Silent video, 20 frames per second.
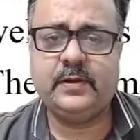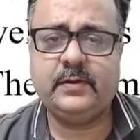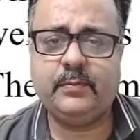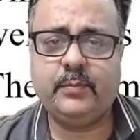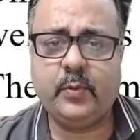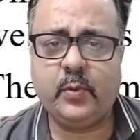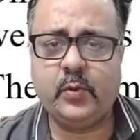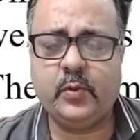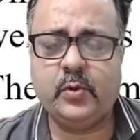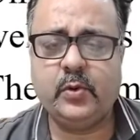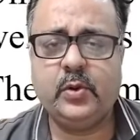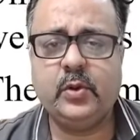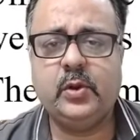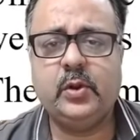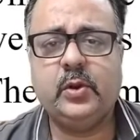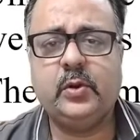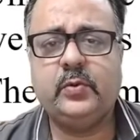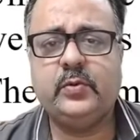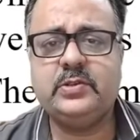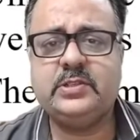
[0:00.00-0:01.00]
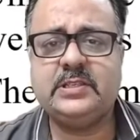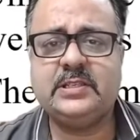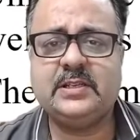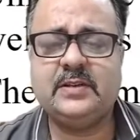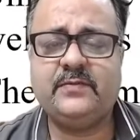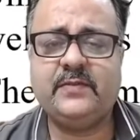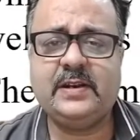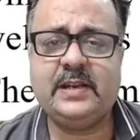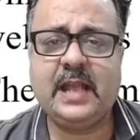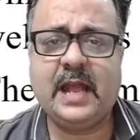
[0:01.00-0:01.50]
poured, which is a
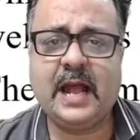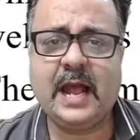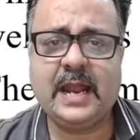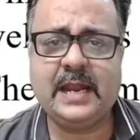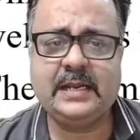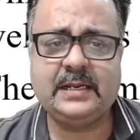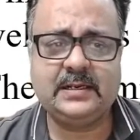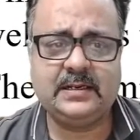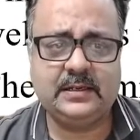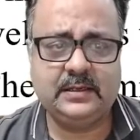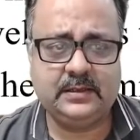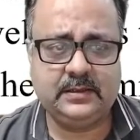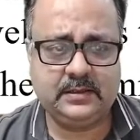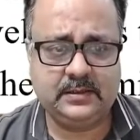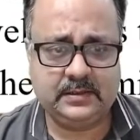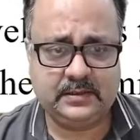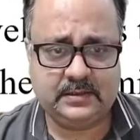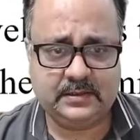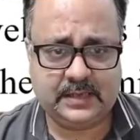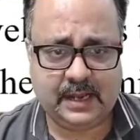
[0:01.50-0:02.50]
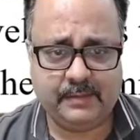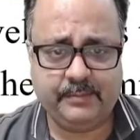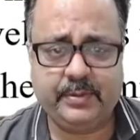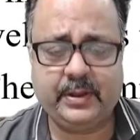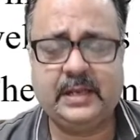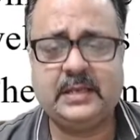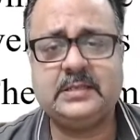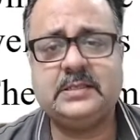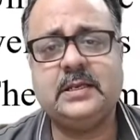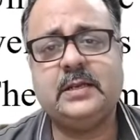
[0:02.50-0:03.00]
very high
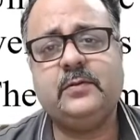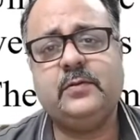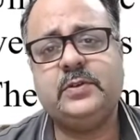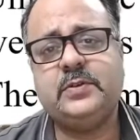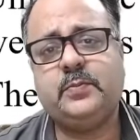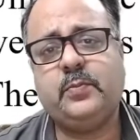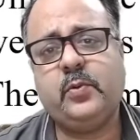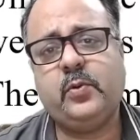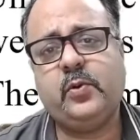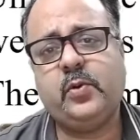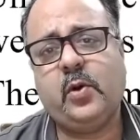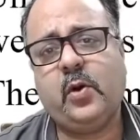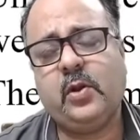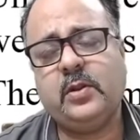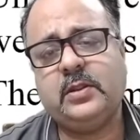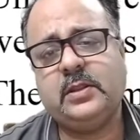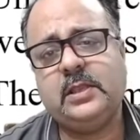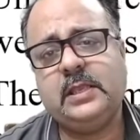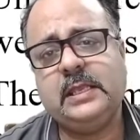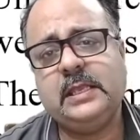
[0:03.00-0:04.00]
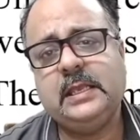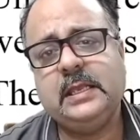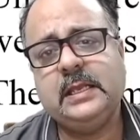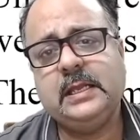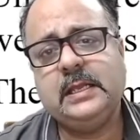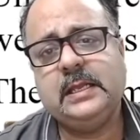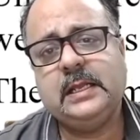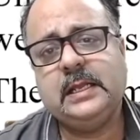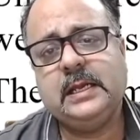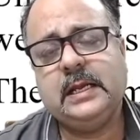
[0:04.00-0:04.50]
temperature, which poured on the
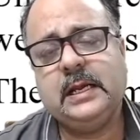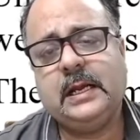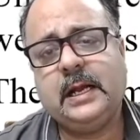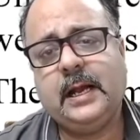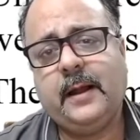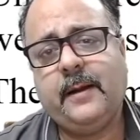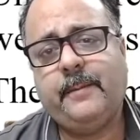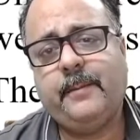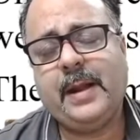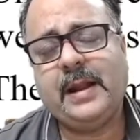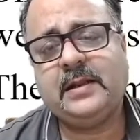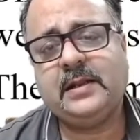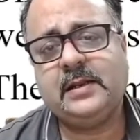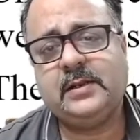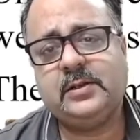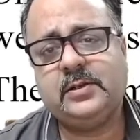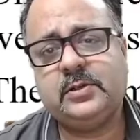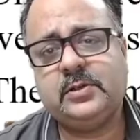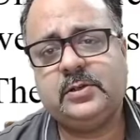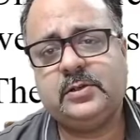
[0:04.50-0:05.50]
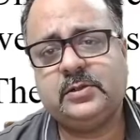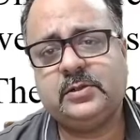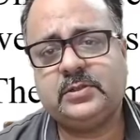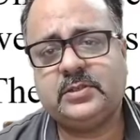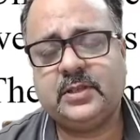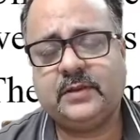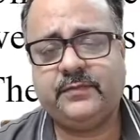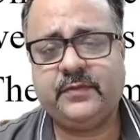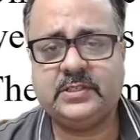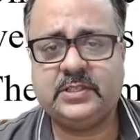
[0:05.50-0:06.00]
metal
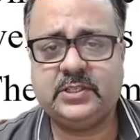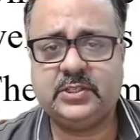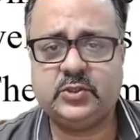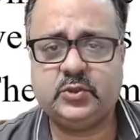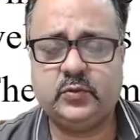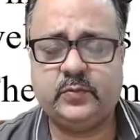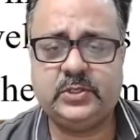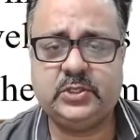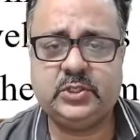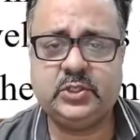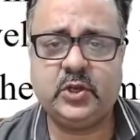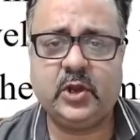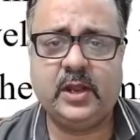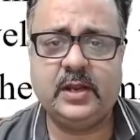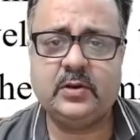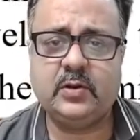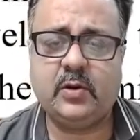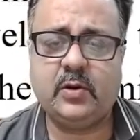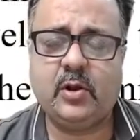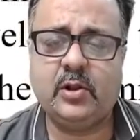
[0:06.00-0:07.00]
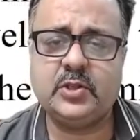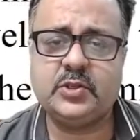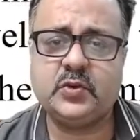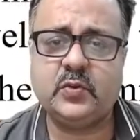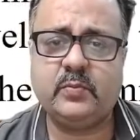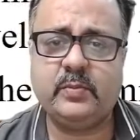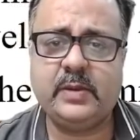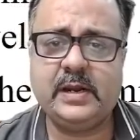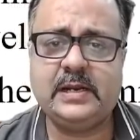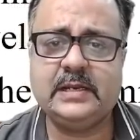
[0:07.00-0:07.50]
surfaces to be joined, also
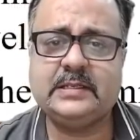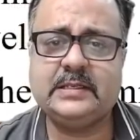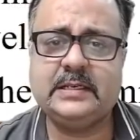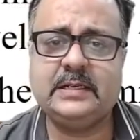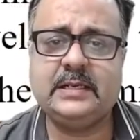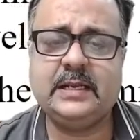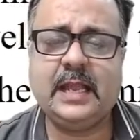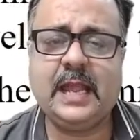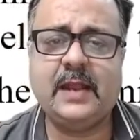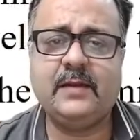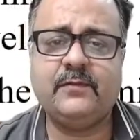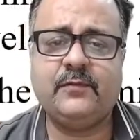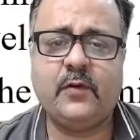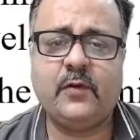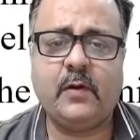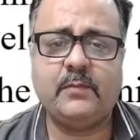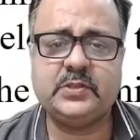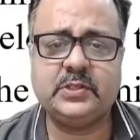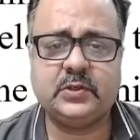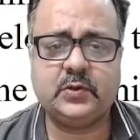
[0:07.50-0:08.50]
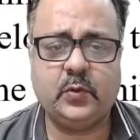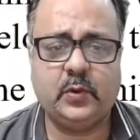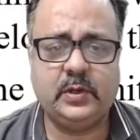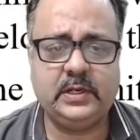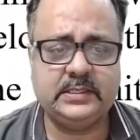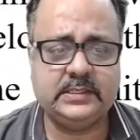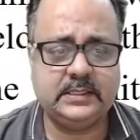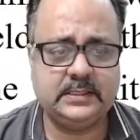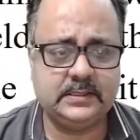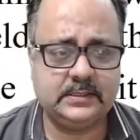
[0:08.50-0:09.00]
melts it and forms a
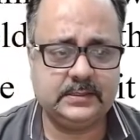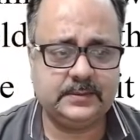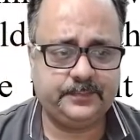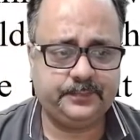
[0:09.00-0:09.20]
coalescence.